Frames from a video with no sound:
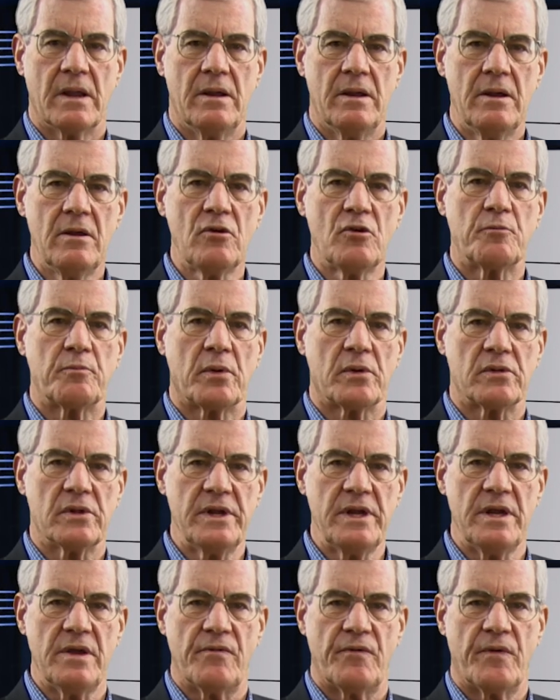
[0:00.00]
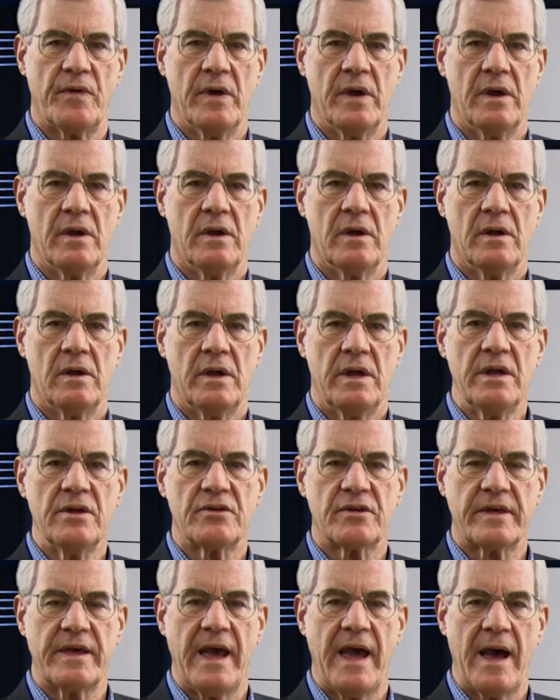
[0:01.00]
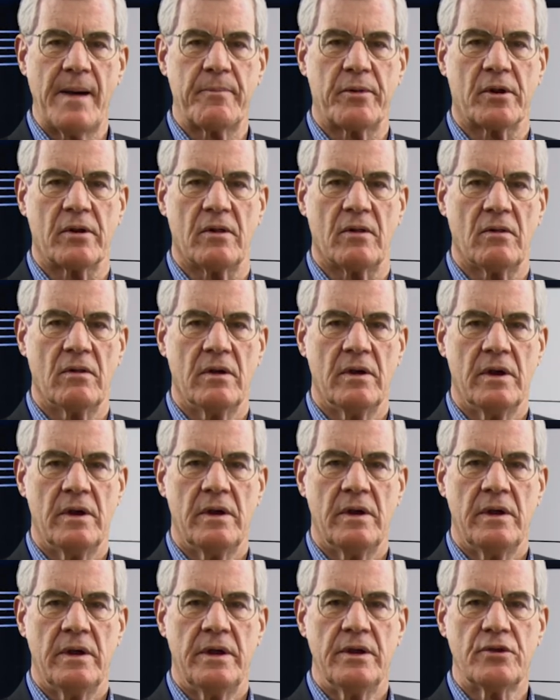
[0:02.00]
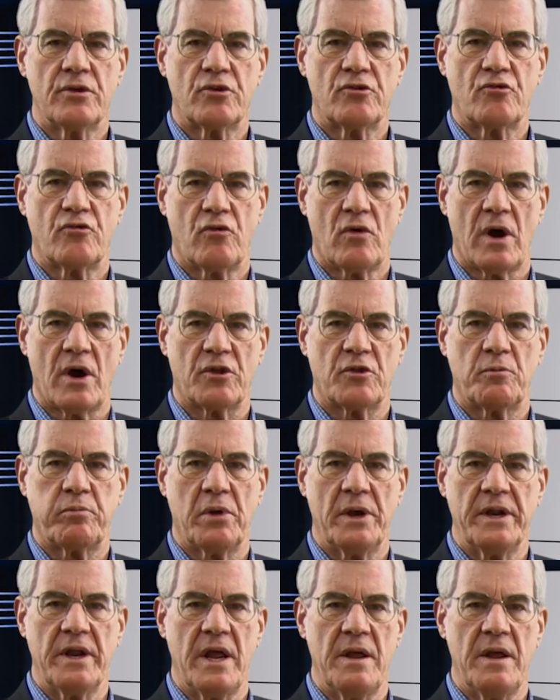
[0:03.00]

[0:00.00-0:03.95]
His belief, his capital, his trust played